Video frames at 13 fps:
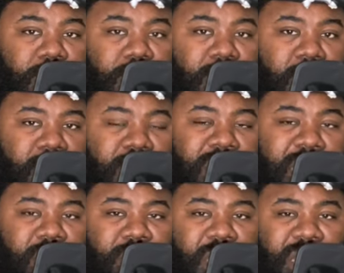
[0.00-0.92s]
You know, is
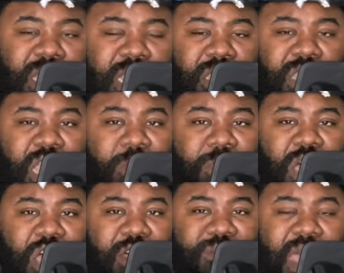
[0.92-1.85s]
he gonna get that stigma
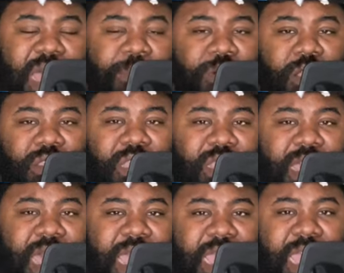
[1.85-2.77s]
of I brought this
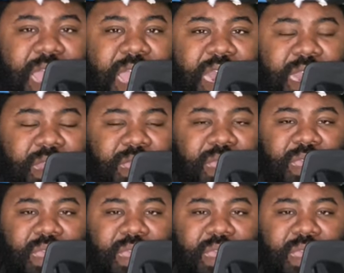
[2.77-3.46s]
guy in and